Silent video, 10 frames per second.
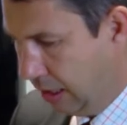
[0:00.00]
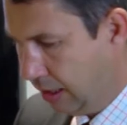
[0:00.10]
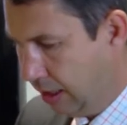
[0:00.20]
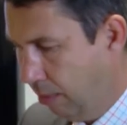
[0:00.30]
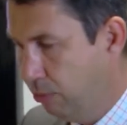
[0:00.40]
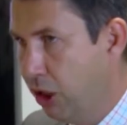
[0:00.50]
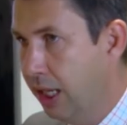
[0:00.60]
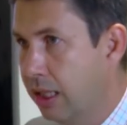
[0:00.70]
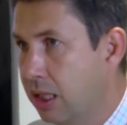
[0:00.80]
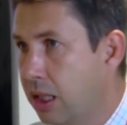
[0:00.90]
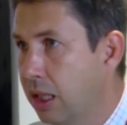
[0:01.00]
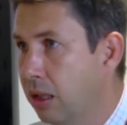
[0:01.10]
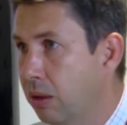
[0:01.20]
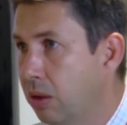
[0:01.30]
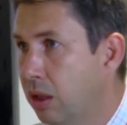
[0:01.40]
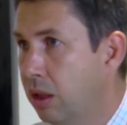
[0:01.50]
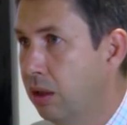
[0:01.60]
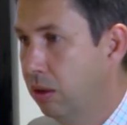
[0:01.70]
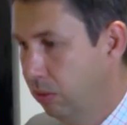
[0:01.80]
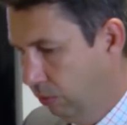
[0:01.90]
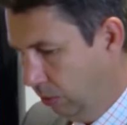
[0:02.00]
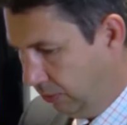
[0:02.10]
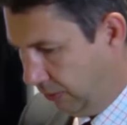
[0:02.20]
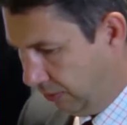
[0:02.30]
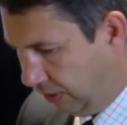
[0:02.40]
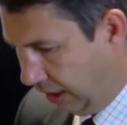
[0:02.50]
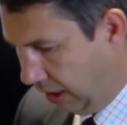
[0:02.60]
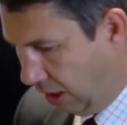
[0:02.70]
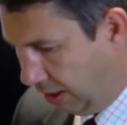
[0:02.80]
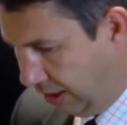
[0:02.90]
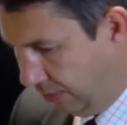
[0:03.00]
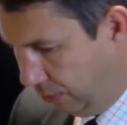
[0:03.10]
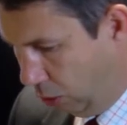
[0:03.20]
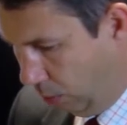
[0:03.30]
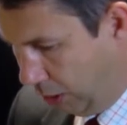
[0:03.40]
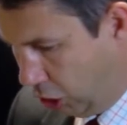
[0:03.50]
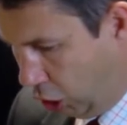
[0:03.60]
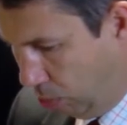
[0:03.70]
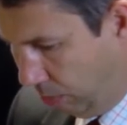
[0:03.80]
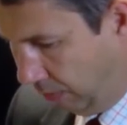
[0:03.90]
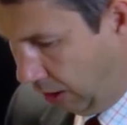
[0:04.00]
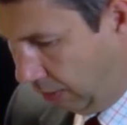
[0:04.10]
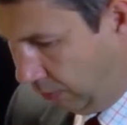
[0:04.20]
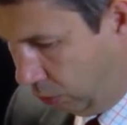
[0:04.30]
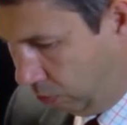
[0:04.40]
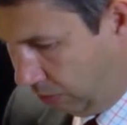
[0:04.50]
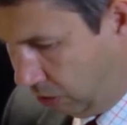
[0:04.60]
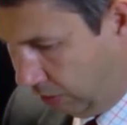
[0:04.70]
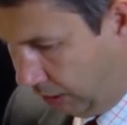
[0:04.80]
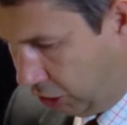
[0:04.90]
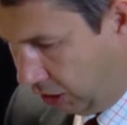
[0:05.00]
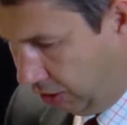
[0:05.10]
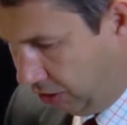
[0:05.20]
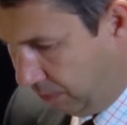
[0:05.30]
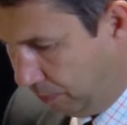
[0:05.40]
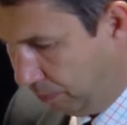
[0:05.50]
subject to Rules 50 and 94, which do provide for restrictions.